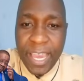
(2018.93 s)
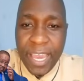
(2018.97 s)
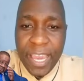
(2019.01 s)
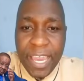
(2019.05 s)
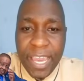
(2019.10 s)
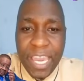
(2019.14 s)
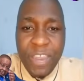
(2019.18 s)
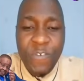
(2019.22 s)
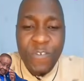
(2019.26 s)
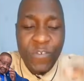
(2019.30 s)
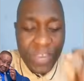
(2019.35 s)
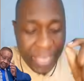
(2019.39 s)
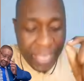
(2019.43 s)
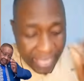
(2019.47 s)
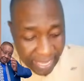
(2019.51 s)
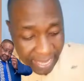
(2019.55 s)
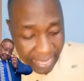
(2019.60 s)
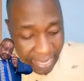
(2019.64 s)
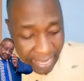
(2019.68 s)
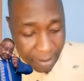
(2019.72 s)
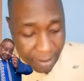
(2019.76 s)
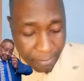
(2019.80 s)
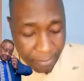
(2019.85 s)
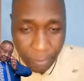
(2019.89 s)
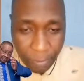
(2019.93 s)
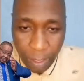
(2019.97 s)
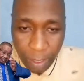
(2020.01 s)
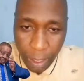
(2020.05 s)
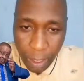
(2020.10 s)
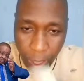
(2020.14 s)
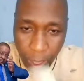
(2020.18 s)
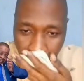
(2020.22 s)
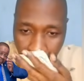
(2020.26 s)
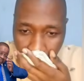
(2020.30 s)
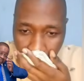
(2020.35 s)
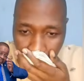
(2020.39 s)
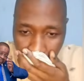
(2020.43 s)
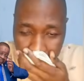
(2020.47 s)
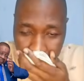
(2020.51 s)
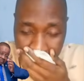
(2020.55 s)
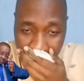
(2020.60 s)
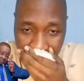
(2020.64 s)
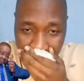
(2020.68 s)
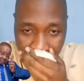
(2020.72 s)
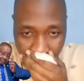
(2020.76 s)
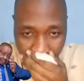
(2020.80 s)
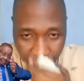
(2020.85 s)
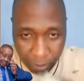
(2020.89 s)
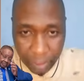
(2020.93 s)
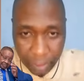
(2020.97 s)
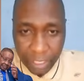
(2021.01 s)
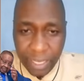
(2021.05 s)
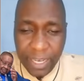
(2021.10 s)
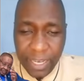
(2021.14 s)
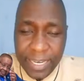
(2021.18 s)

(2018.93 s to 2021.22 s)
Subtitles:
If he he